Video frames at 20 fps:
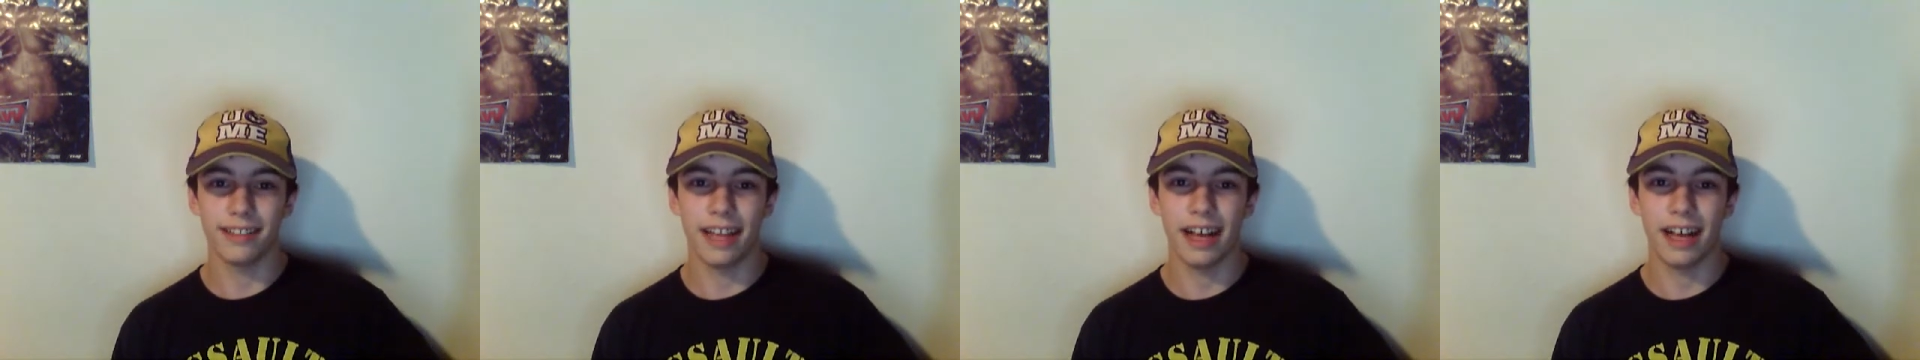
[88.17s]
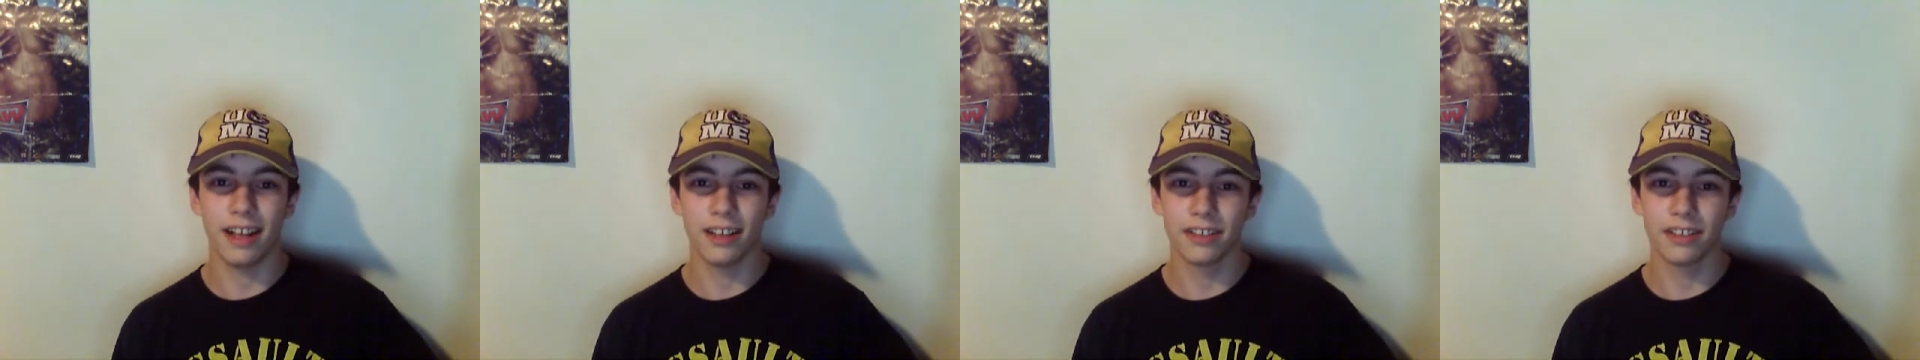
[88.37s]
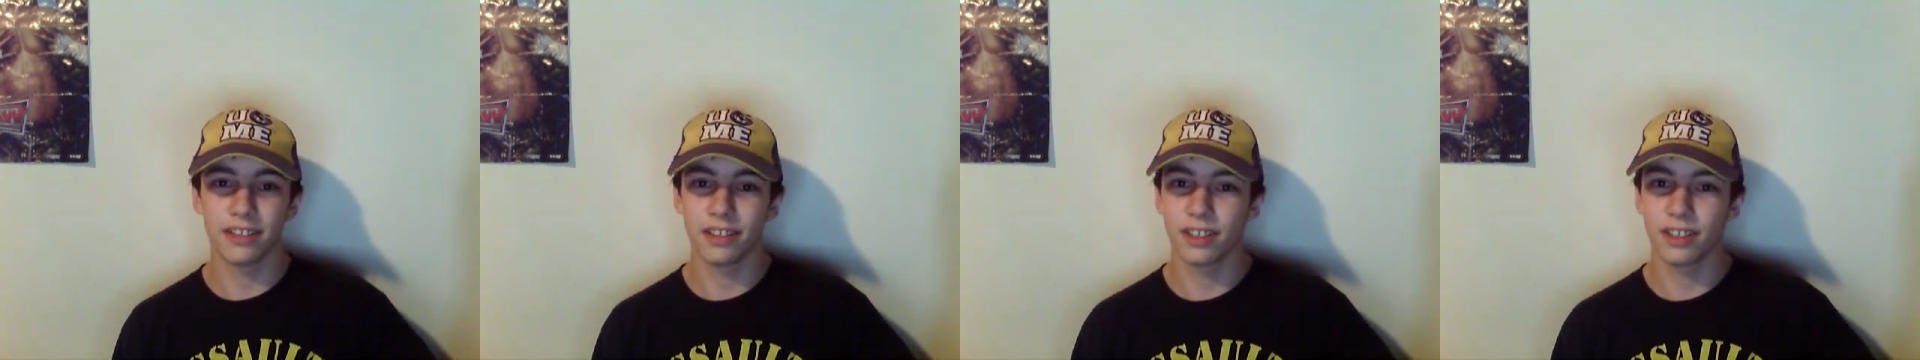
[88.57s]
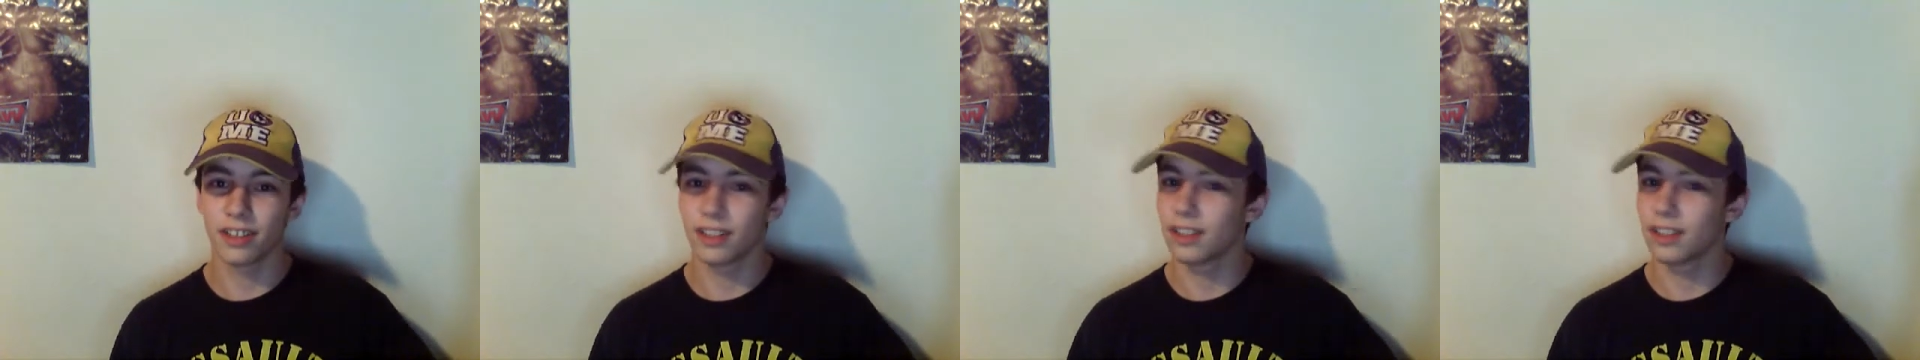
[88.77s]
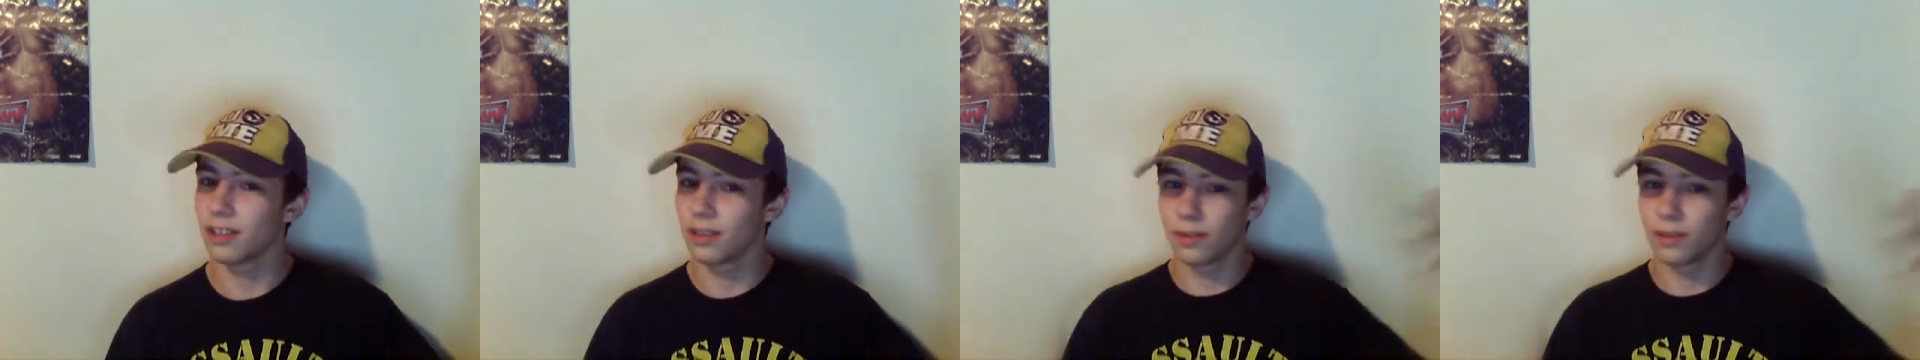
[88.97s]
house
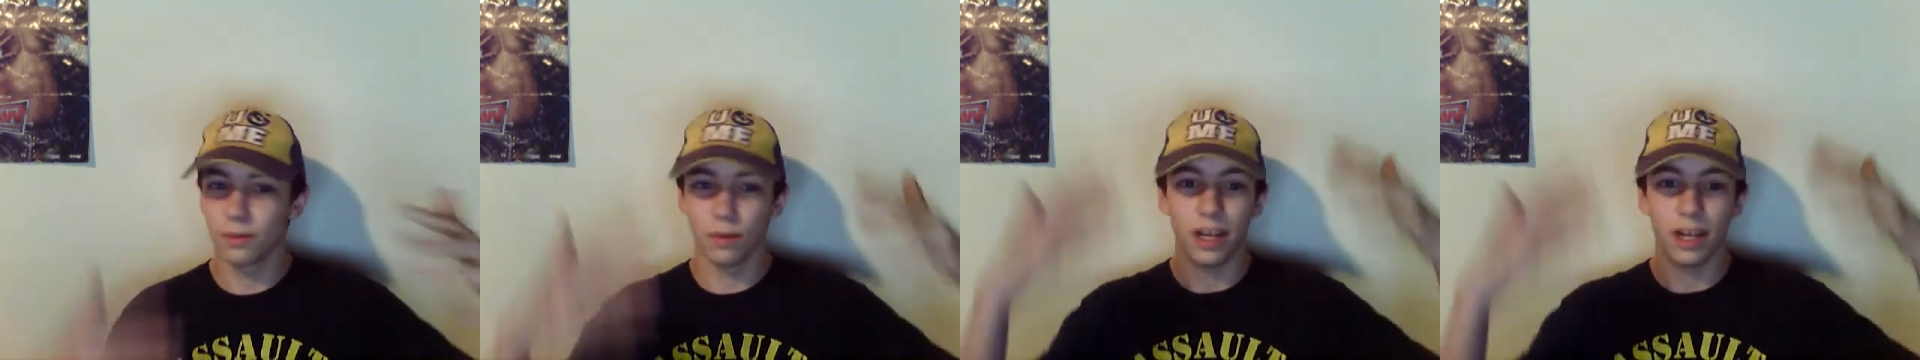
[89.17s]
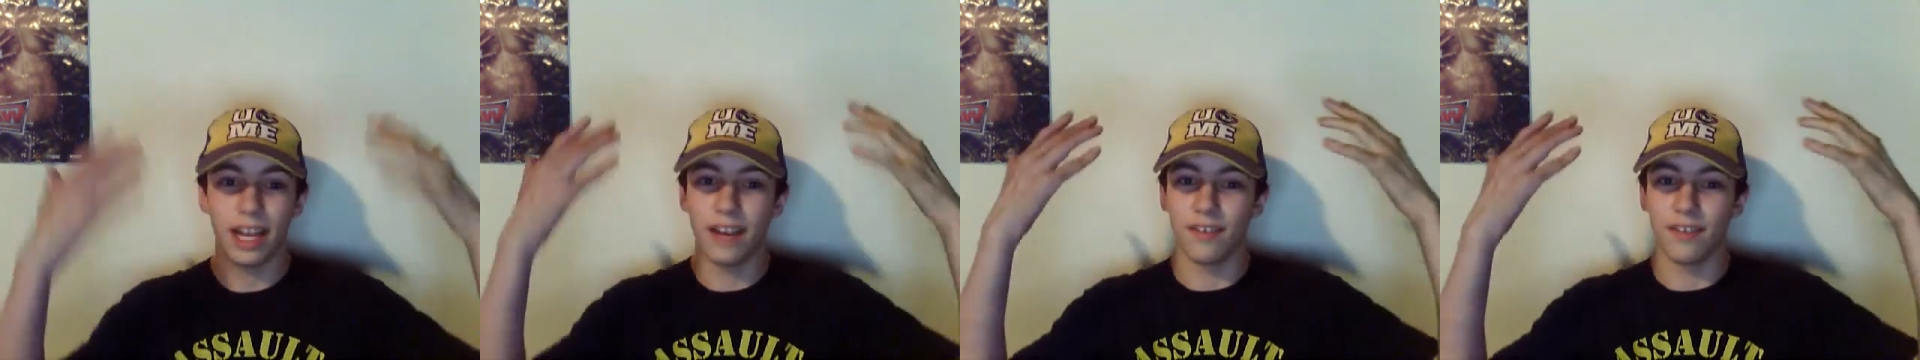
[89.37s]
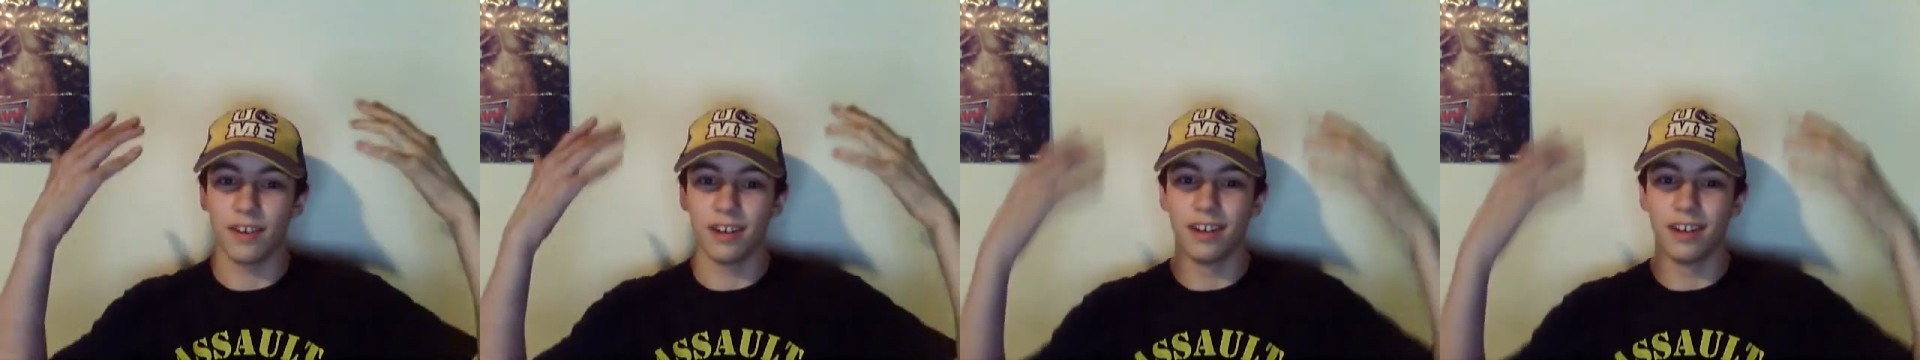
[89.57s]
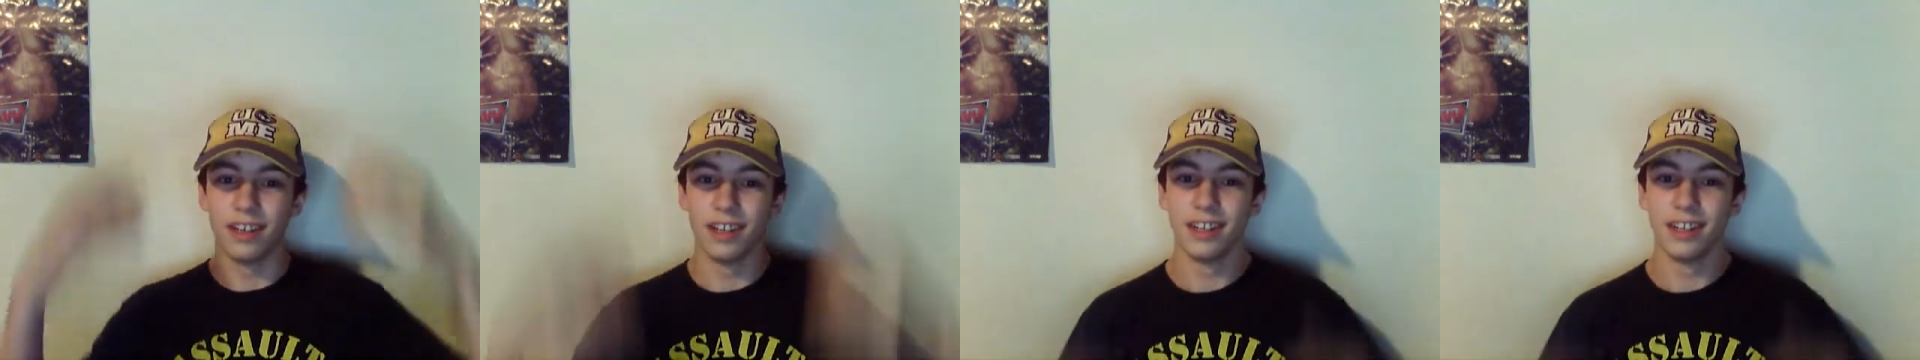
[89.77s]
or whatever?